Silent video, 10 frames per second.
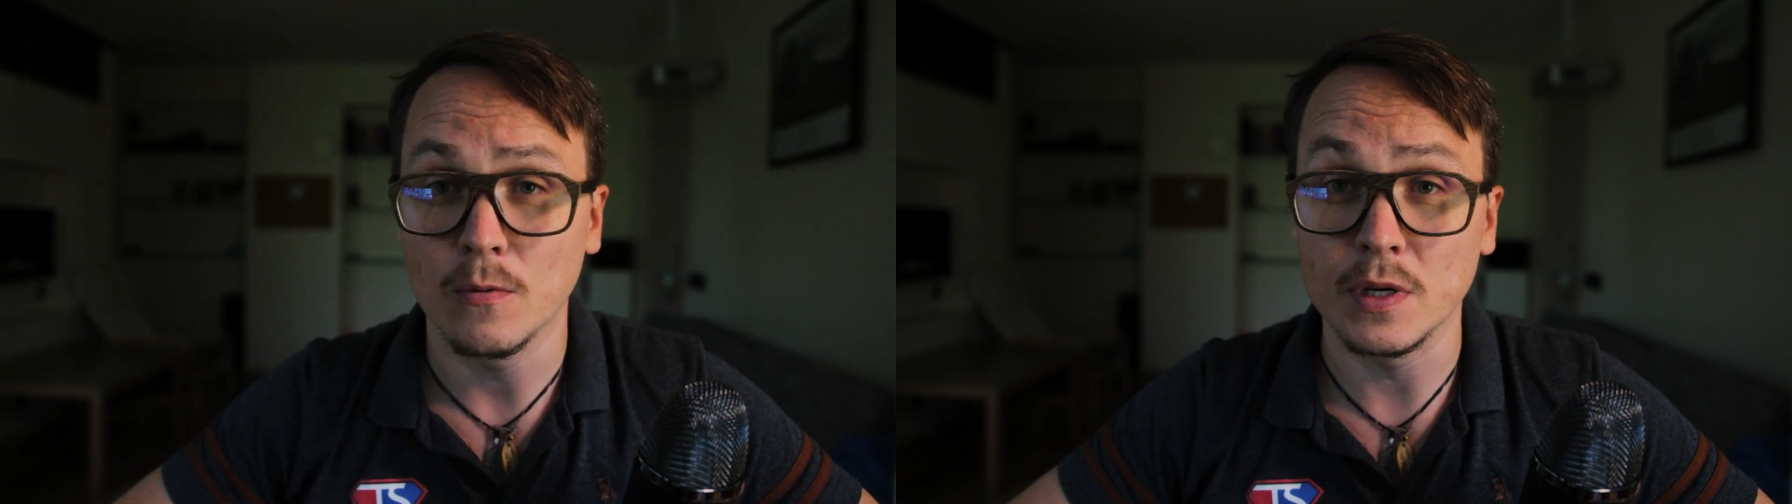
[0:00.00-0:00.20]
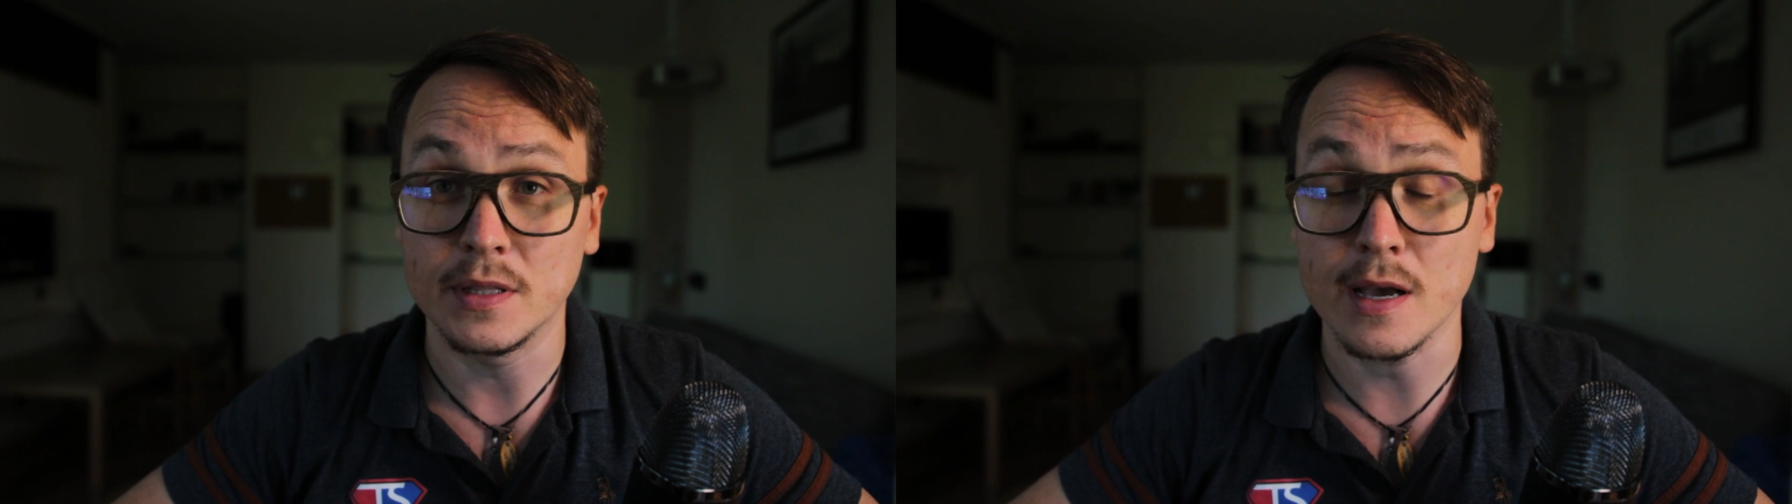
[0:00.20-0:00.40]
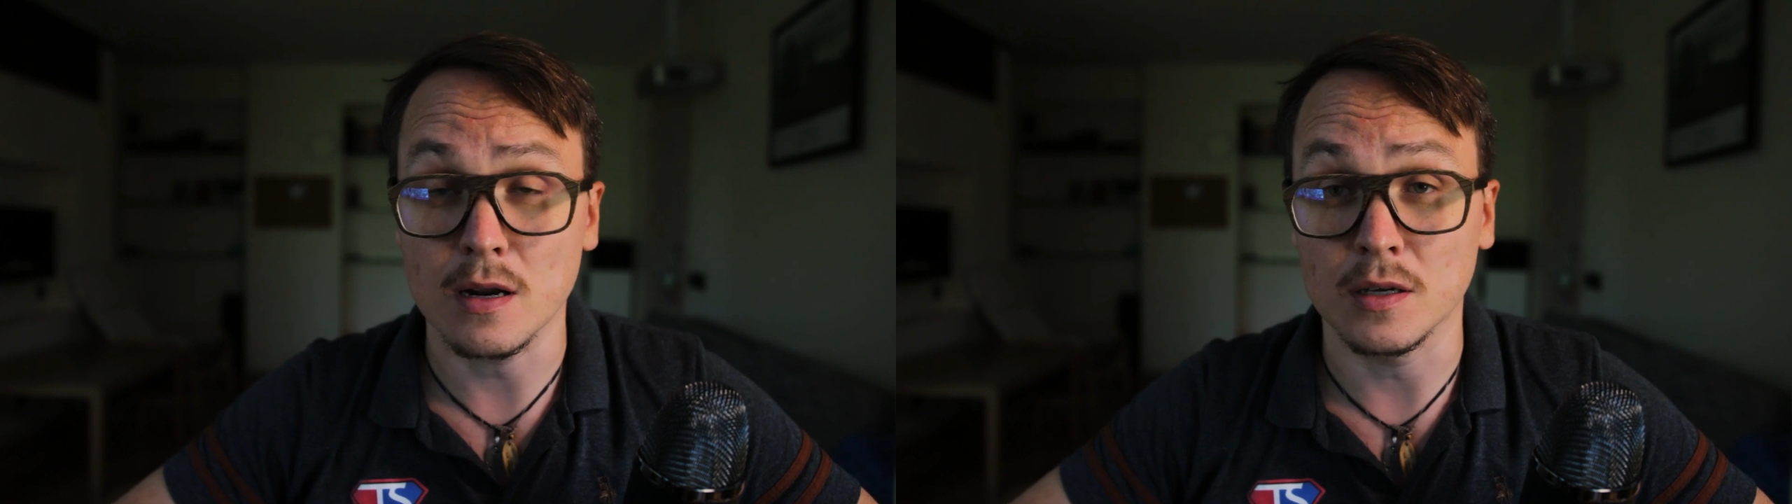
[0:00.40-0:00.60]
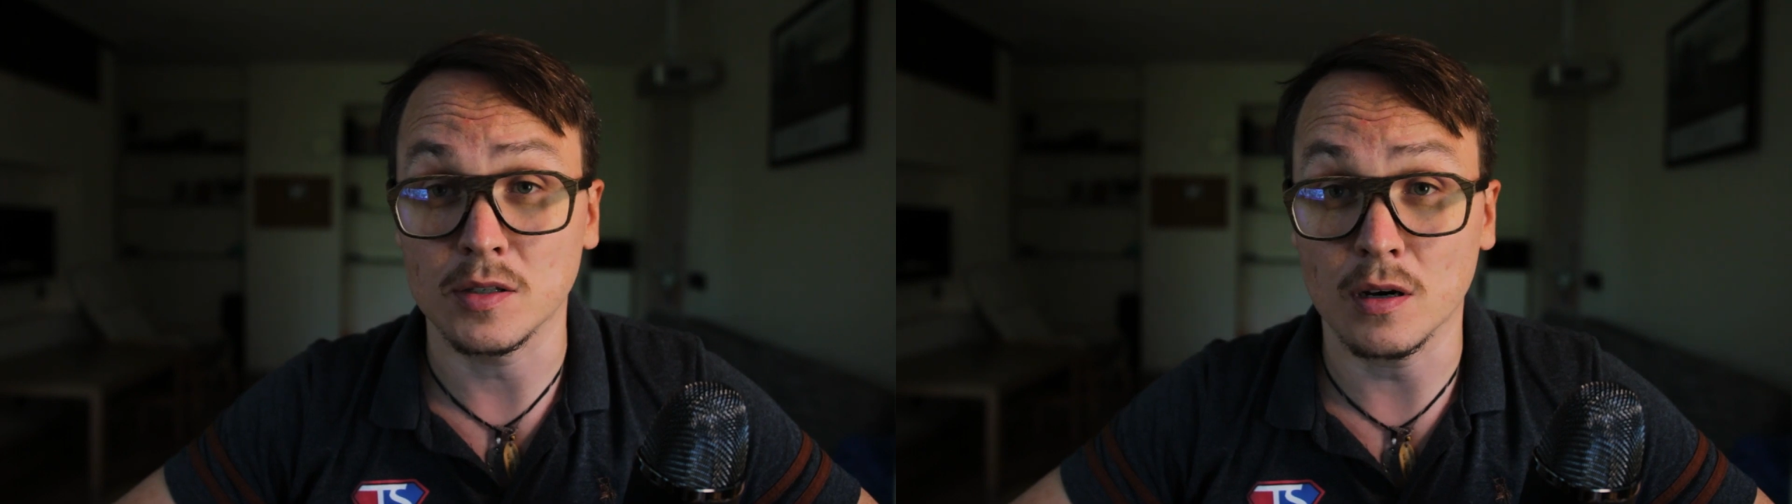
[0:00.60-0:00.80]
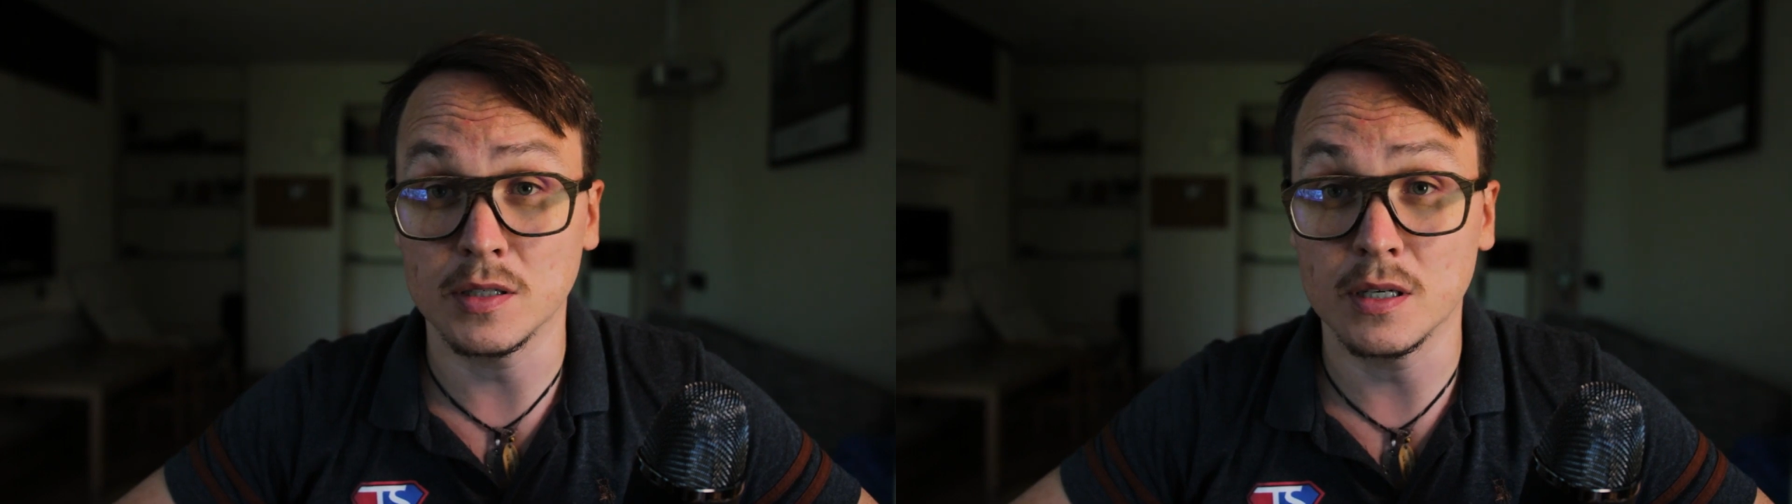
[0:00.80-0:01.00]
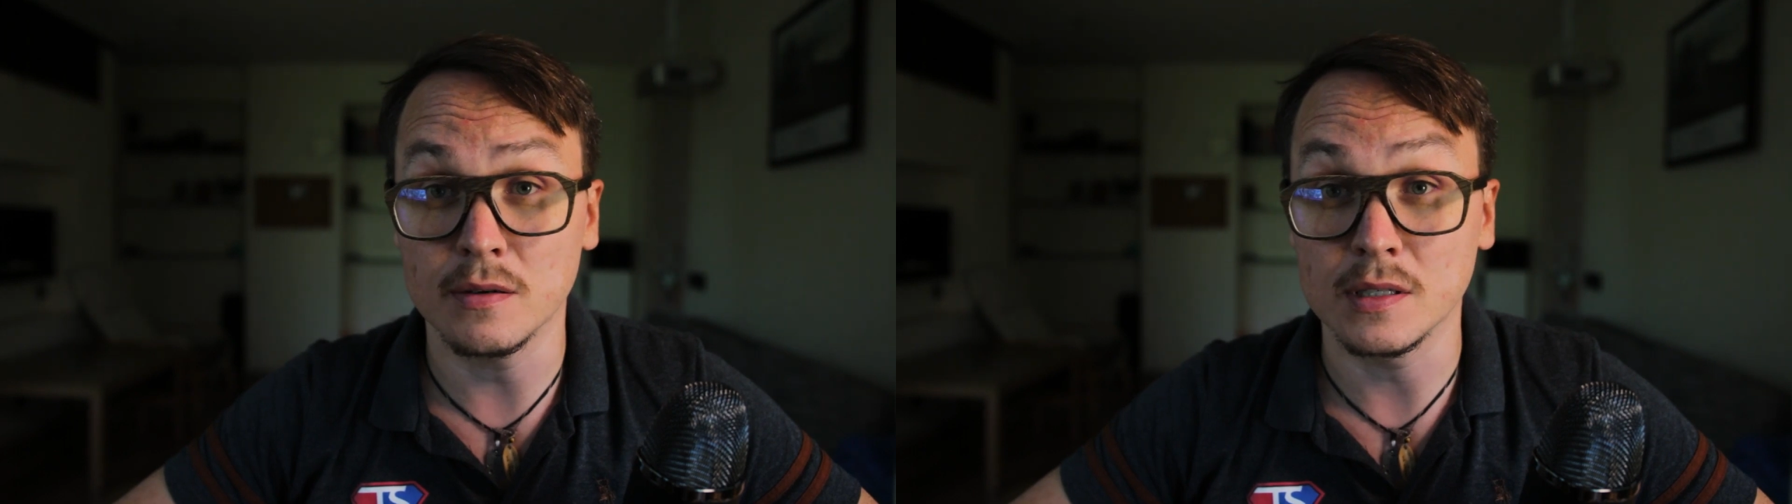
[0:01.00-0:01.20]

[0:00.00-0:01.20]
With Tekla structure